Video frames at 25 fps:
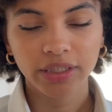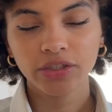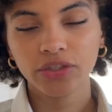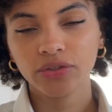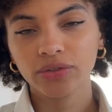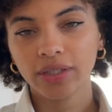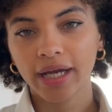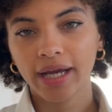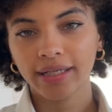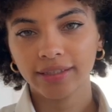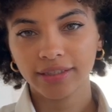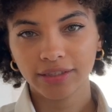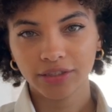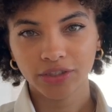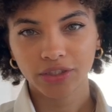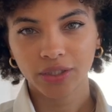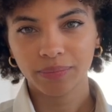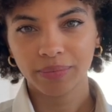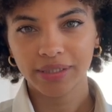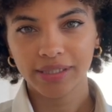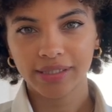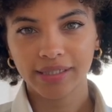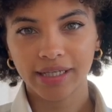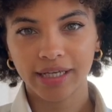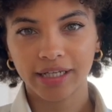to edit your
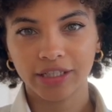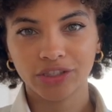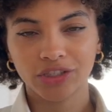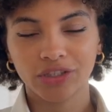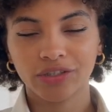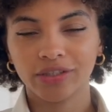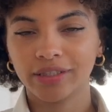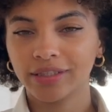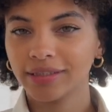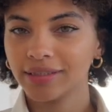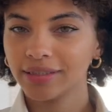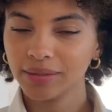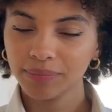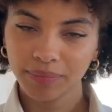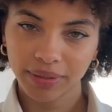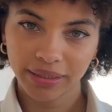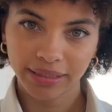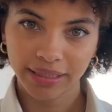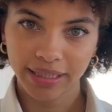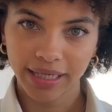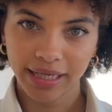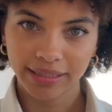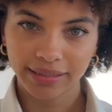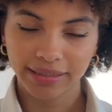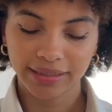message or simply
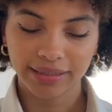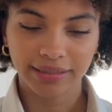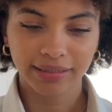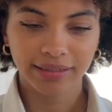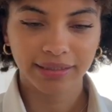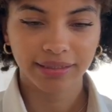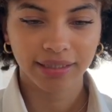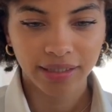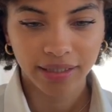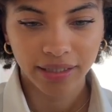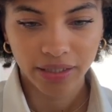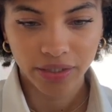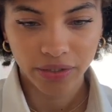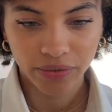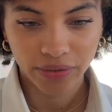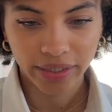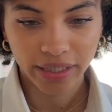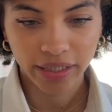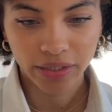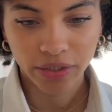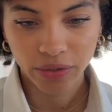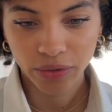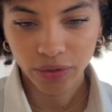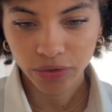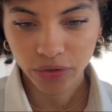delete it, you
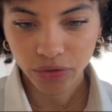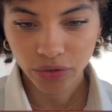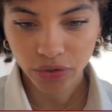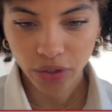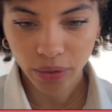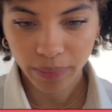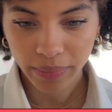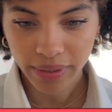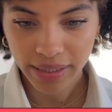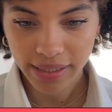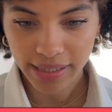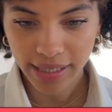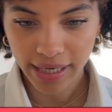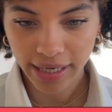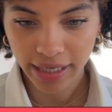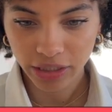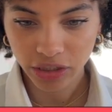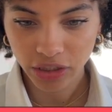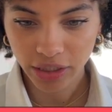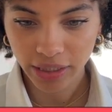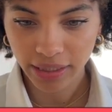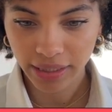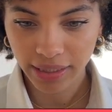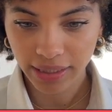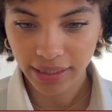can go to your message
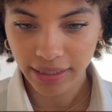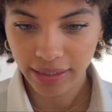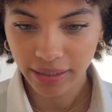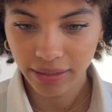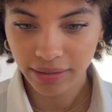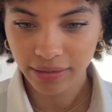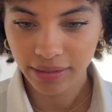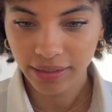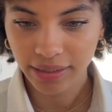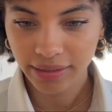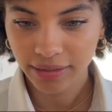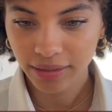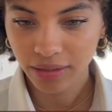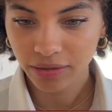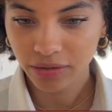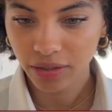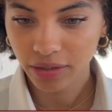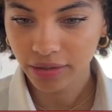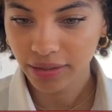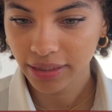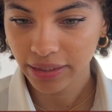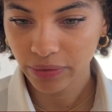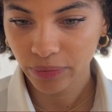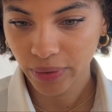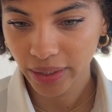and click on the little
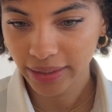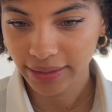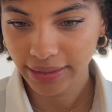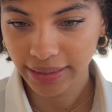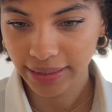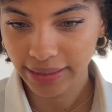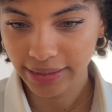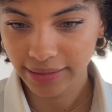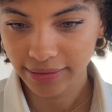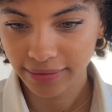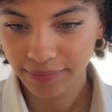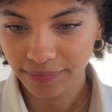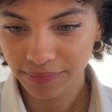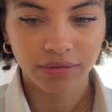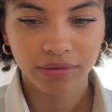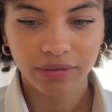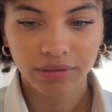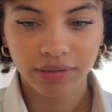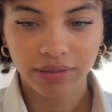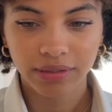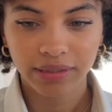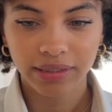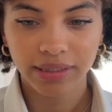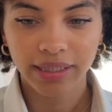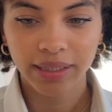dot right here.
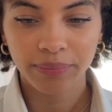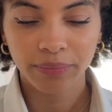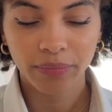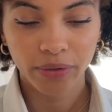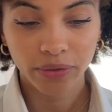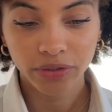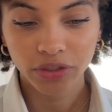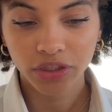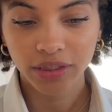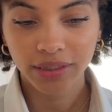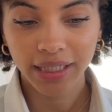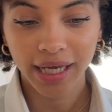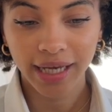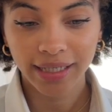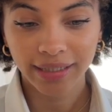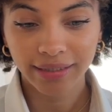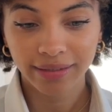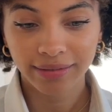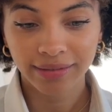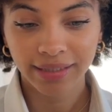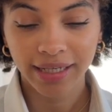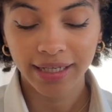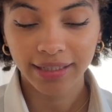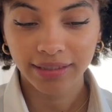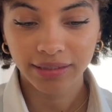The emojis
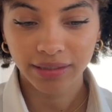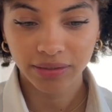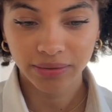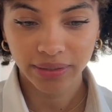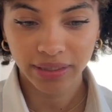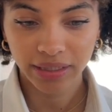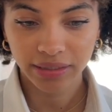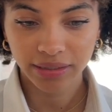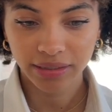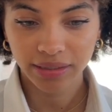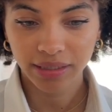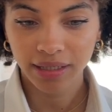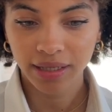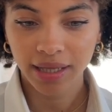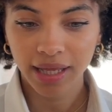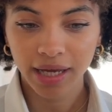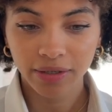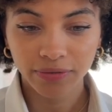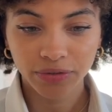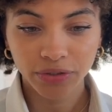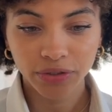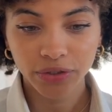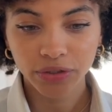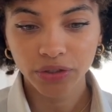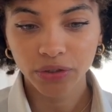icon next to it
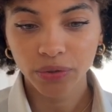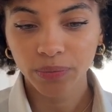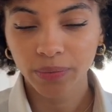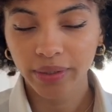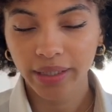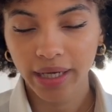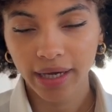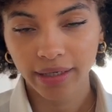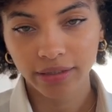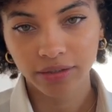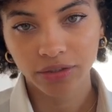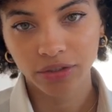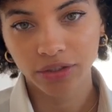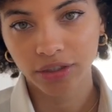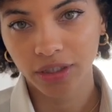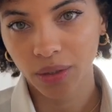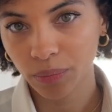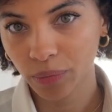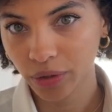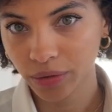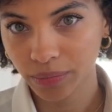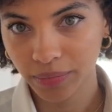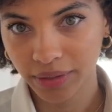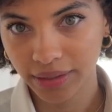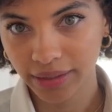allows you to react to
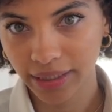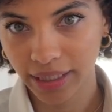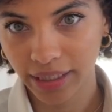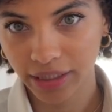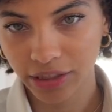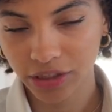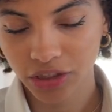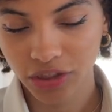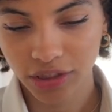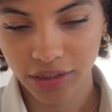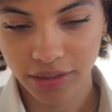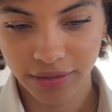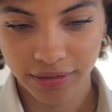someone's message.